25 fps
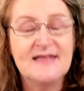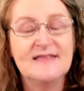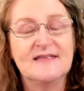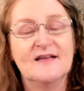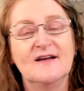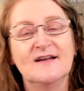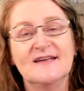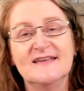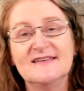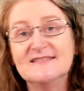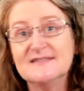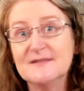Now,
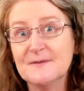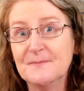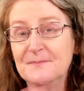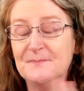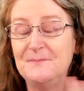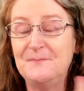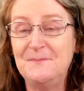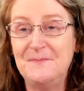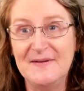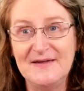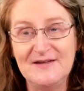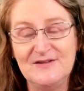I guess the
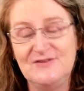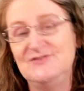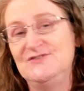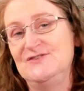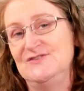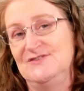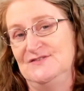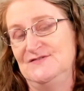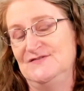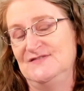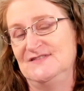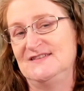big
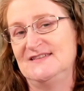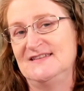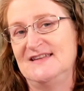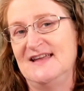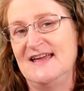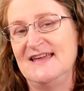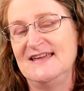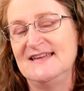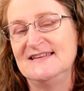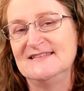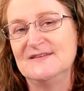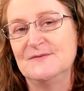news for
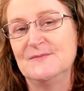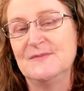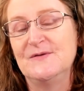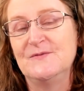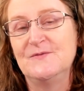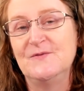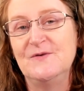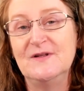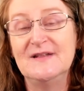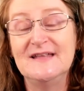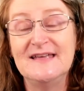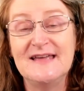today is that we
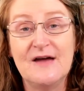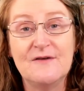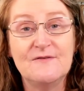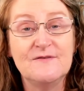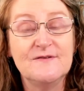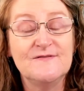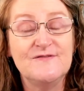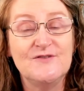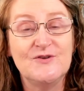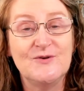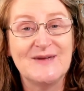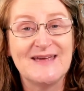really are
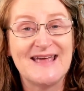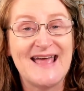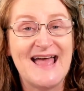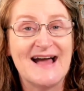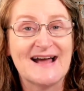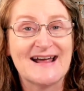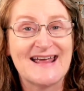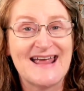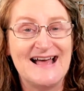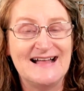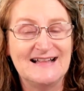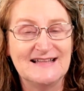reviewing
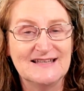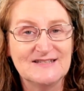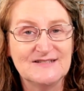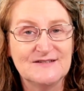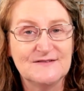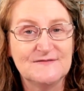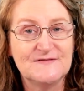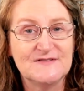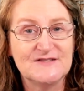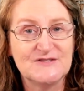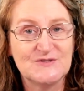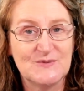our calendar
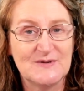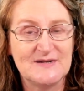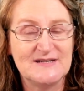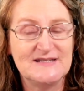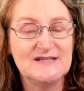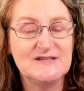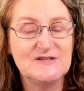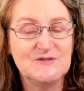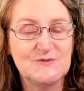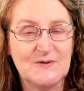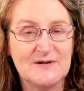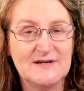for
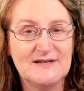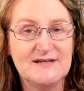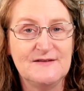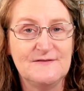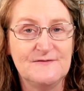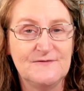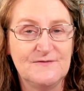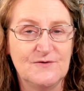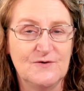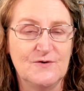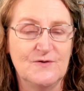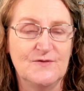
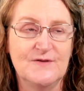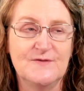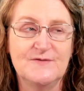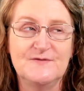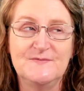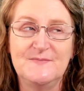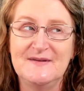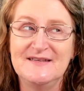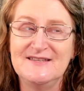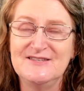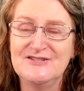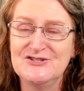2024. There has
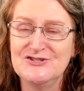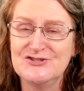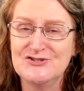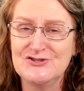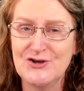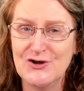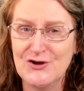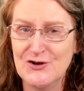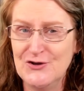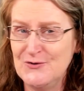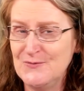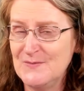been
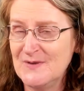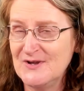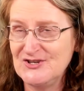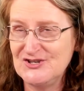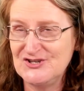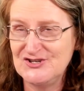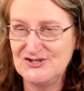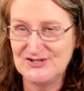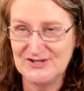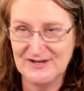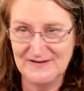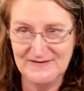so much
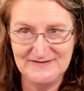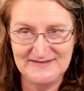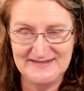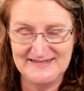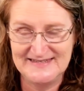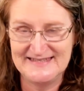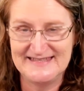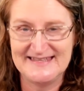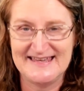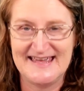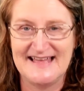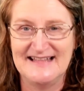shoved
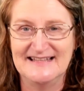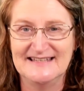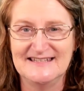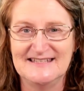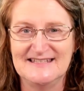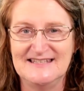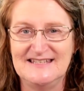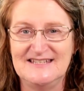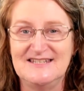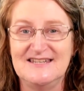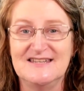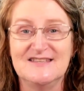into the calendar
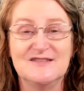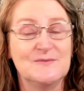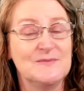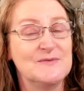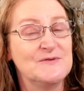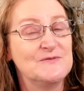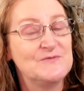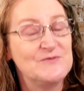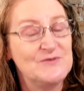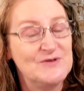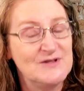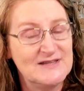this year that
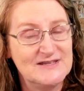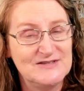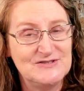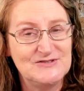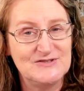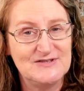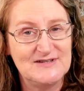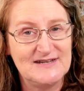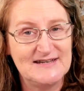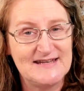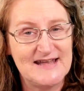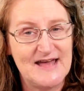we really
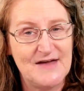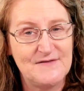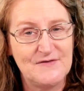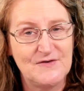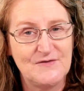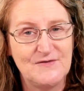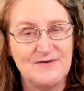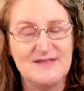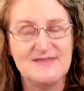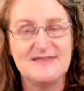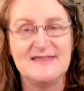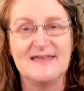do need to have a
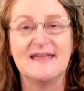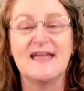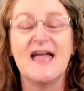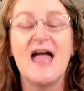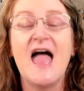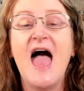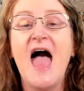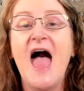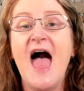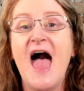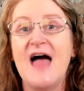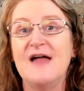rethink
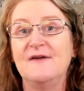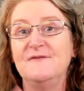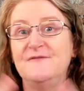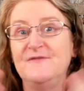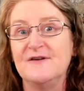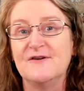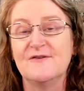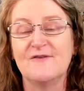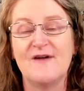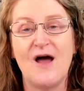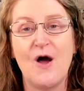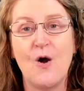and
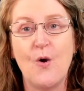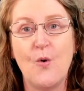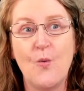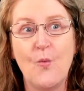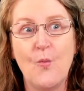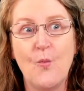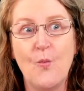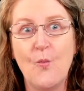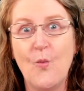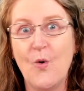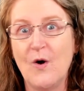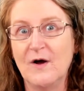figure out
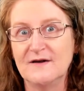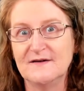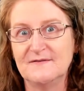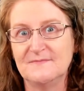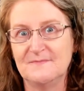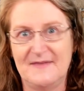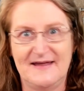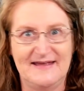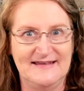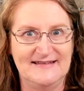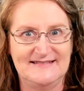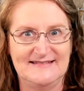what
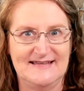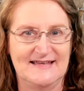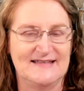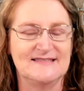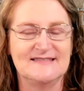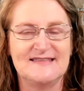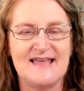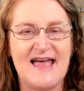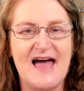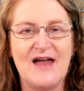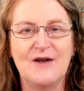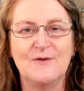makes
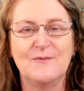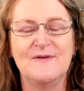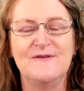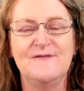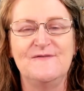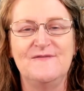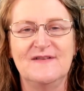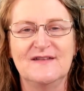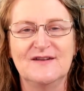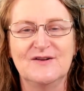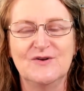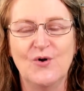sense. How do we
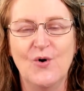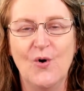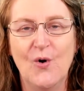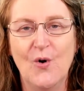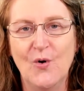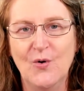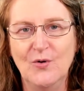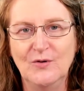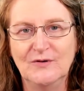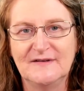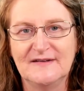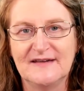fit it
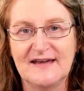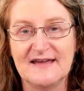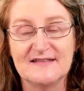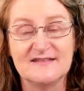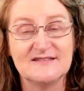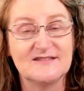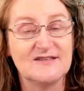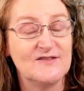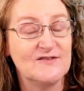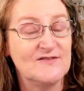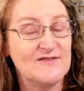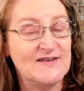all together?
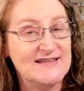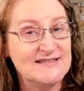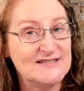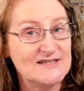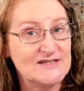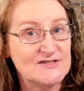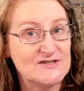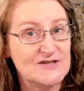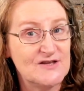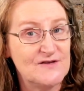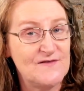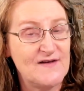So there is a
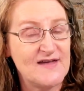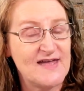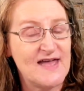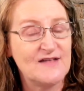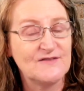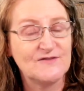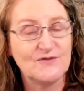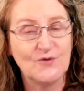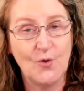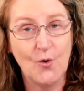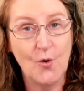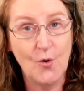survey
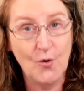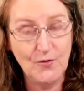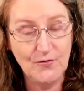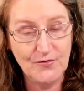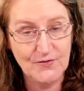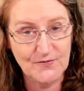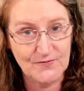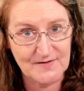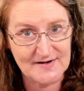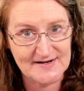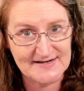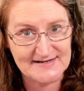out to all
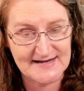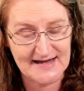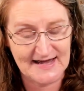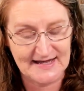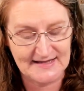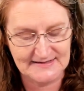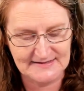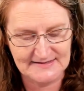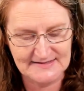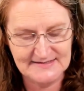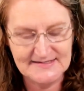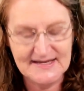the
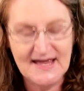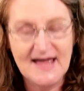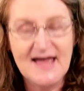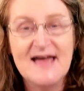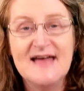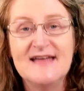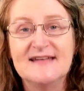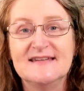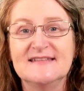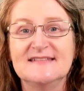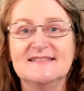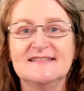retailers
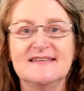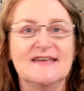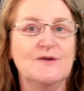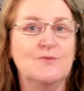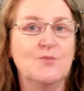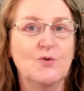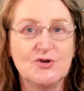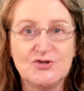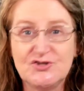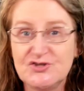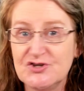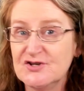to see
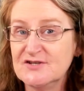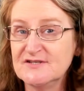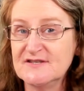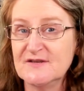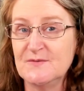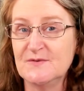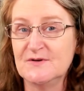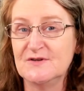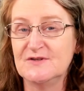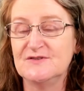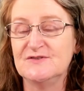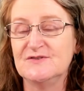what shows they
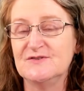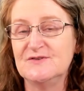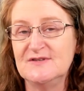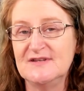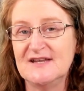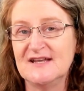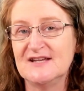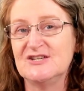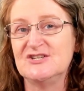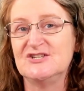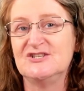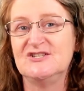want to do
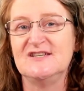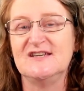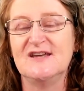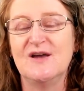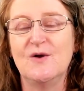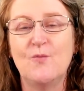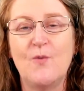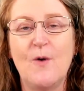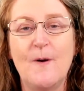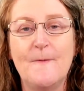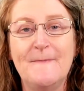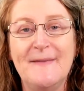next year,
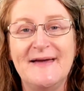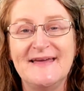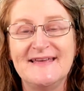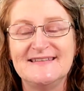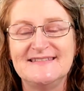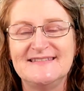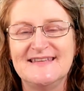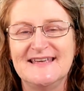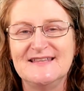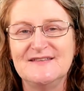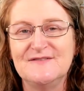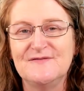what
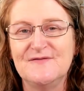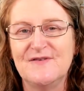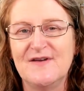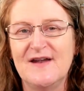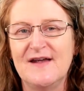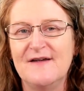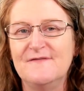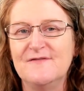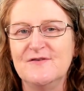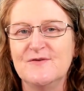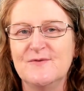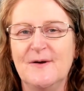makes sense for
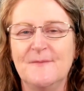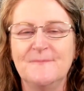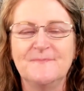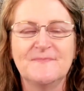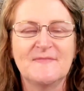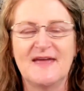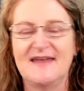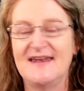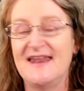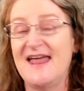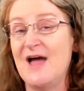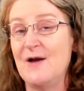everyone,
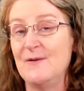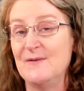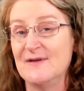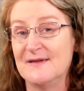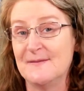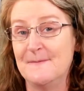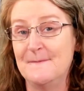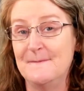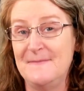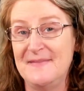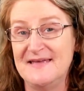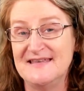and how we
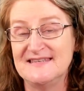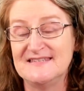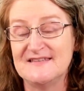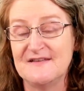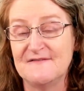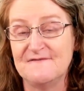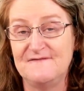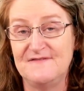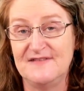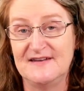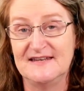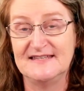can best
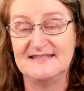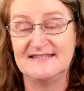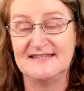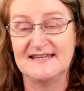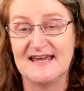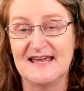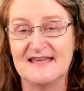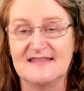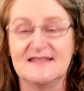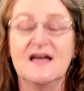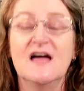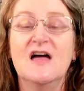fit it
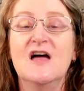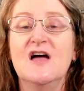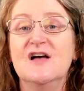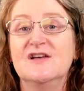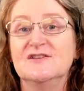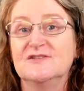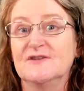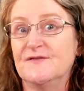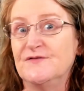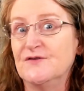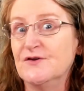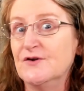together.
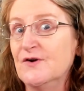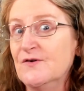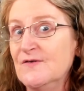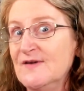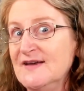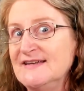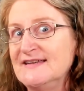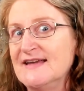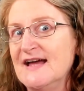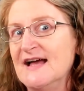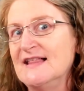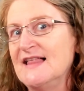So if you're a
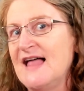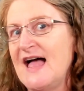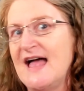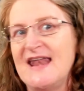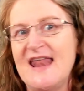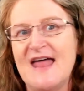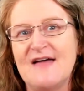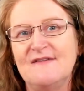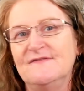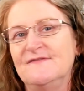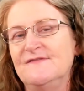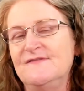retailer and
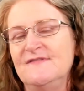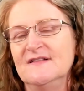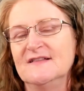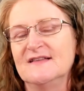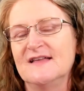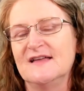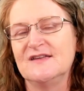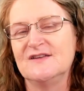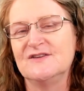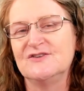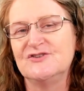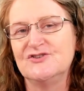haven't filled
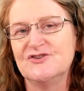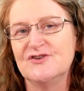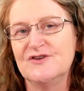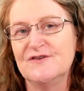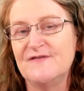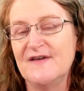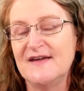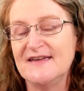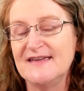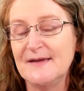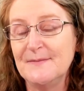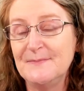out your
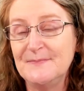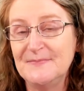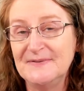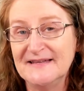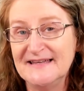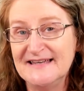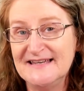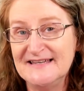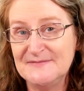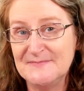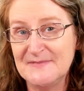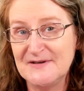survey yet,
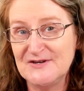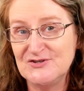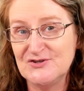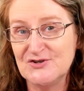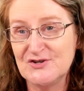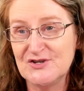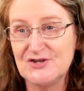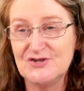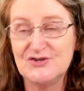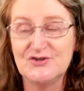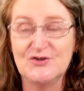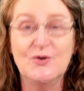please make sure
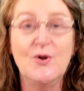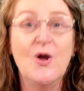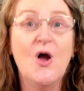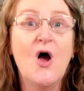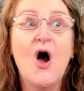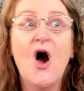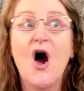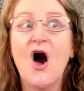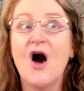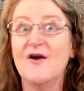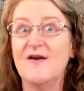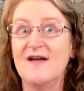you do,
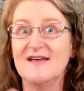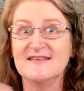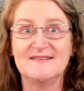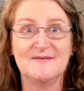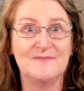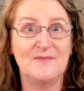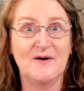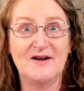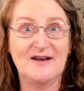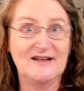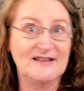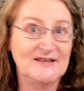or else there
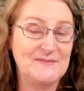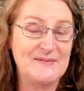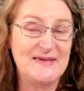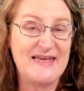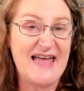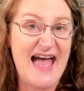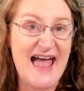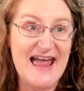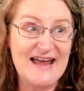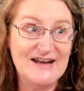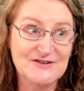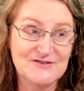might only be
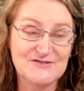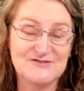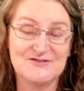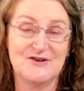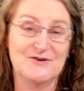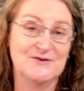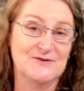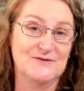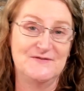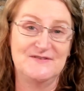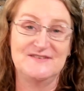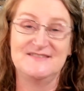8 or
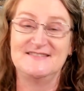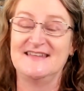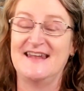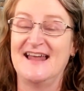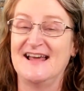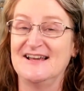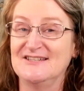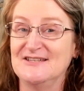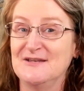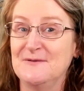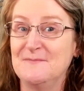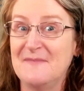so of us that
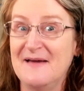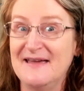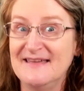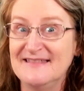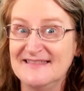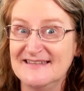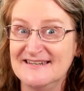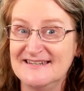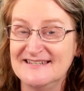actually make the